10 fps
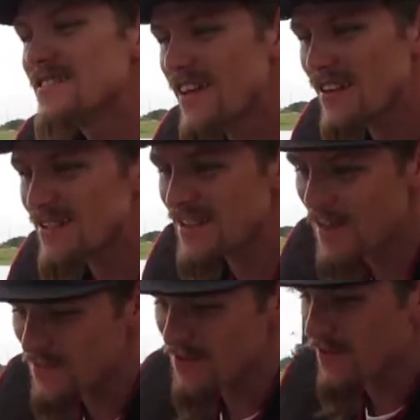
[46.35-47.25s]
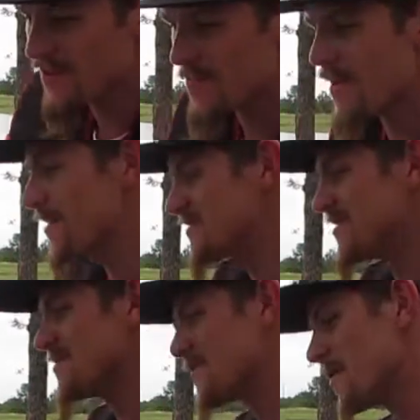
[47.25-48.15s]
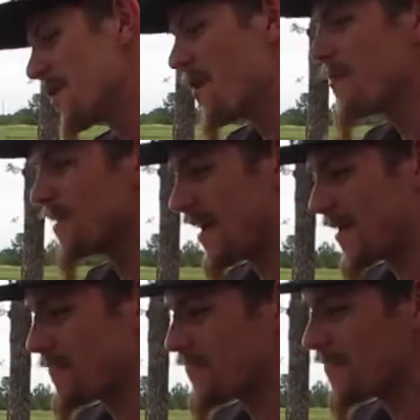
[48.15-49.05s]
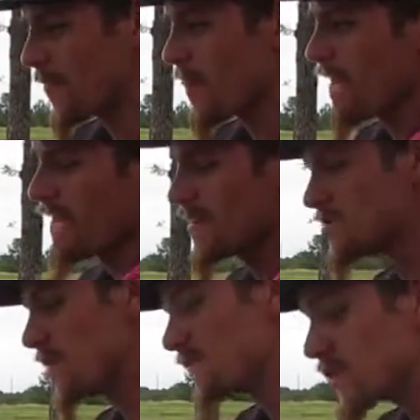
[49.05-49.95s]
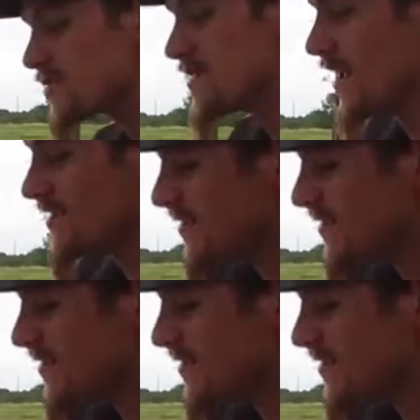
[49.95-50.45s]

That looks absolutely amazing. Okay, so the first thing I